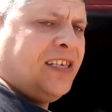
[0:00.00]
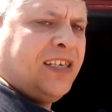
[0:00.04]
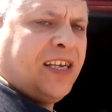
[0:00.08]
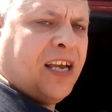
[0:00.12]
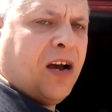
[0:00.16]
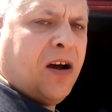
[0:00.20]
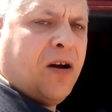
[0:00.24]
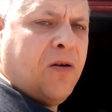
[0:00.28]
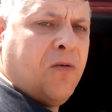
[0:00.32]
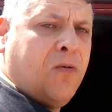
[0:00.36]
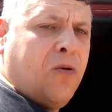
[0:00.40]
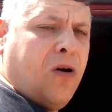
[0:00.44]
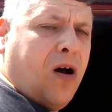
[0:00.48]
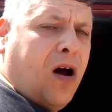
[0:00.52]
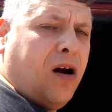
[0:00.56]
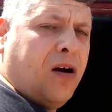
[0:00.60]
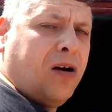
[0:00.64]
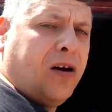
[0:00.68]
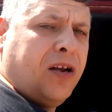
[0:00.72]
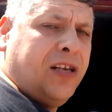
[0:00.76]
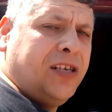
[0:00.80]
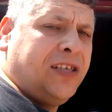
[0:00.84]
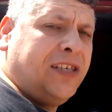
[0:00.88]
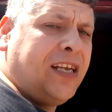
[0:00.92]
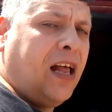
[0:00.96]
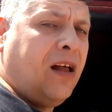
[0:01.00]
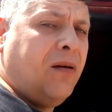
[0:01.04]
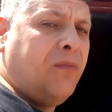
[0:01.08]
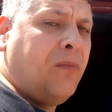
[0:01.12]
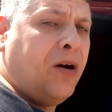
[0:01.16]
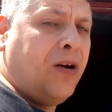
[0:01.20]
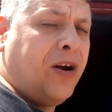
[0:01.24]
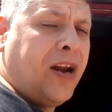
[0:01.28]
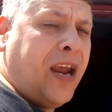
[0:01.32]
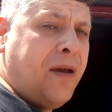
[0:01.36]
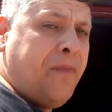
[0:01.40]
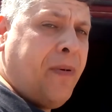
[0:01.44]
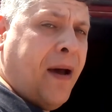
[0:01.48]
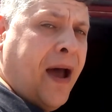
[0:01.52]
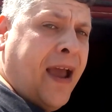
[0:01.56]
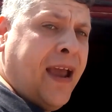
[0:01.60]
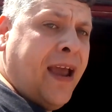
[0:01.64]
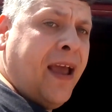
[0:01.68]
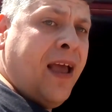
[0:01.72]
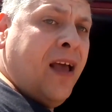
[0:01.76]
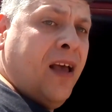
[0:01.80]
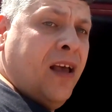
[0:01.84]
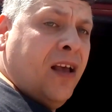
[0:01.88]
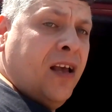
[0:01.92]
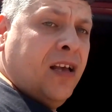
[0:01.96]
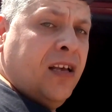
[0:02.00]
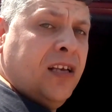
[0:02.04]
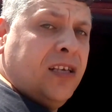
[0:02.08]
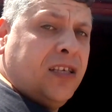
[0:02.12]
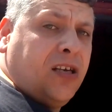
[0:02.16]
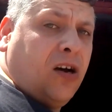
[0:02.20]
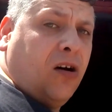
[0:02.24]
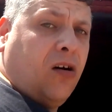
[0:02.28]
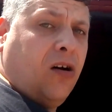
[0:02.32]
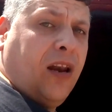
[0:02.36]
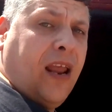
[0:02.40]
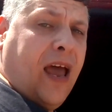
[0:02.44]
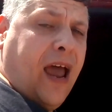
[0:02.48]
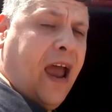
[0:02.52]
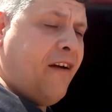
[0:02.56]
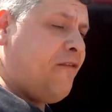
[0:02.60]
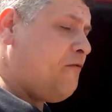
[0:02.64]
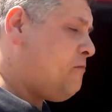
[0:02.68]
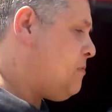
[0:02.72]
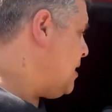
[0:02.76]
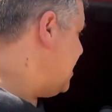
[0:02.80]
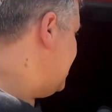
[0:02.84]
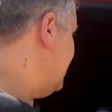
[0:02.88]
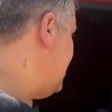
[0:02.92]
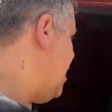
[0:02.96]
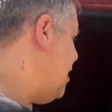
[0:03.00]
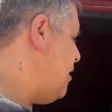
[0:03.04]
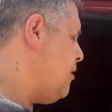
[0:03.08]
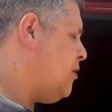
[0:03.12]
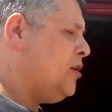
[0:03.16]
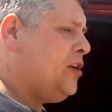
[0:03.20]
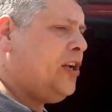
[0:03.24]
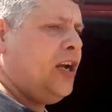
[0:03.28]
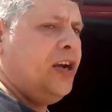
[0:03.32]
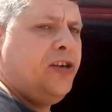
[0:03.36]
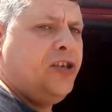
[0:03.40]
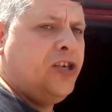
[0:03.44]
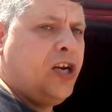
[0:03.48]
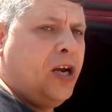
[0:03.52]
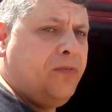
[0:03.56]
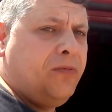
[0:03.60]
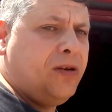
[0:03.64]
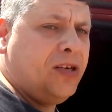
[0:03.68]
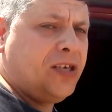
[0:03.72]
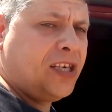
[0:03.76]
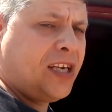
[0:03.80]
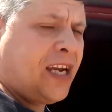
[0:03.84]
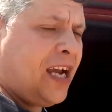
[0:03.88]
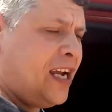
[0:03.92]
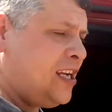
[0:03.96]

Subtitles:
so I'm going to sell them on eBay. So I'll let everybody know on YouTube just in